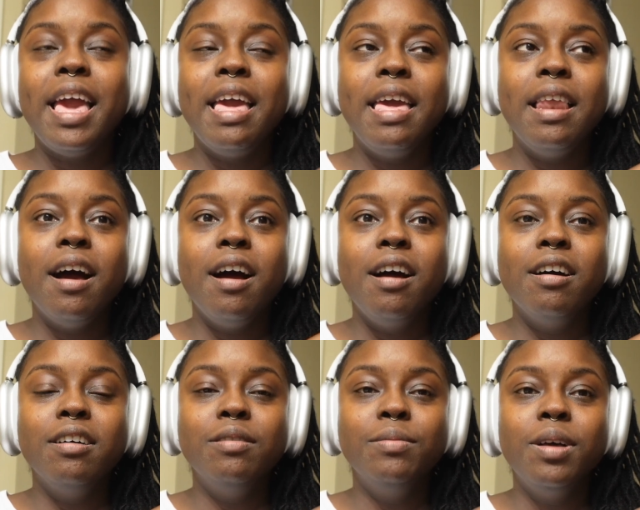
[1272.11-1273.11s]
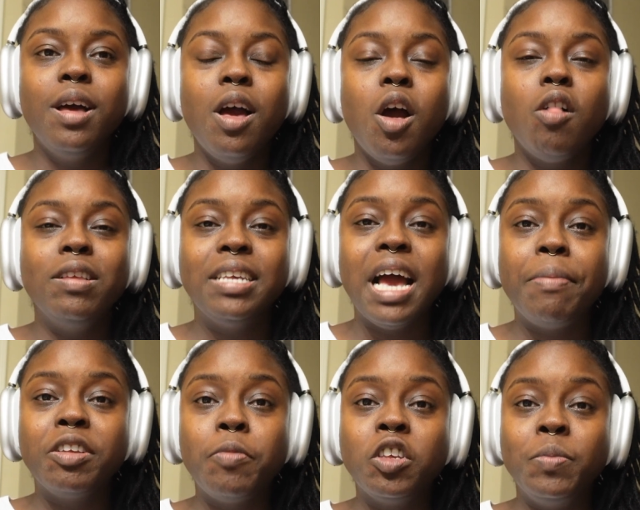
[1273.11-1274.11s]
and the
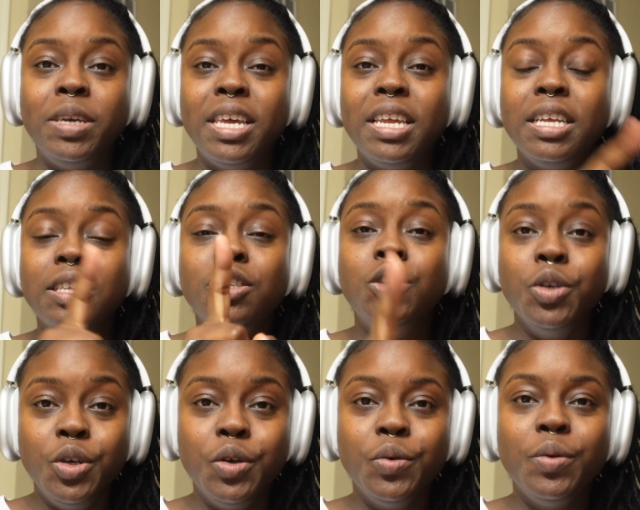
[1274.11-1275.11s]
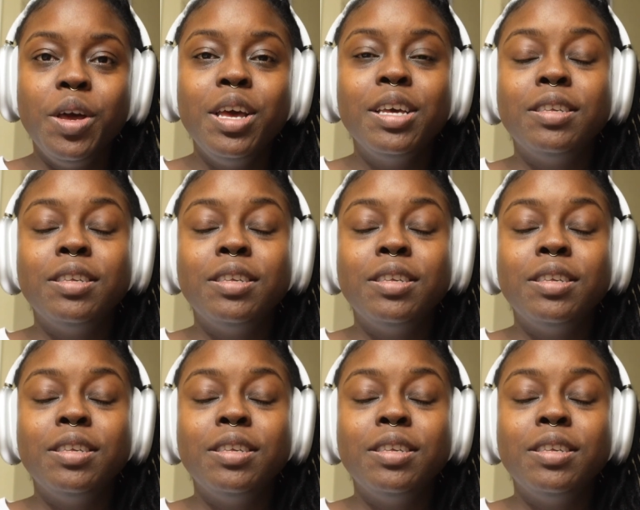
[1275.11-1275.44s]
time they're supposed to be getting to you.